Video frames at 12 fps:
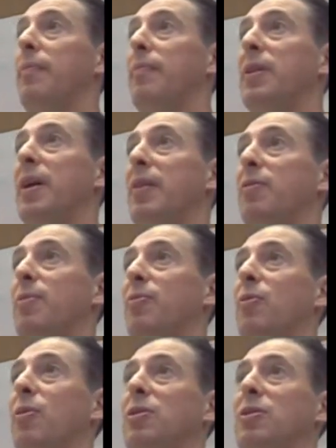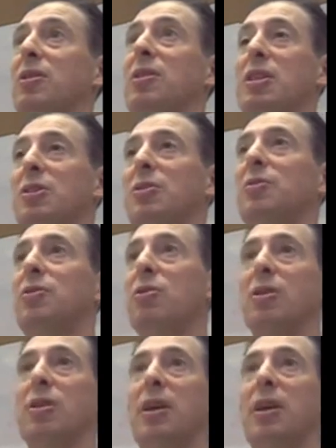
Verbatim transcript: than ever before. So this issue of social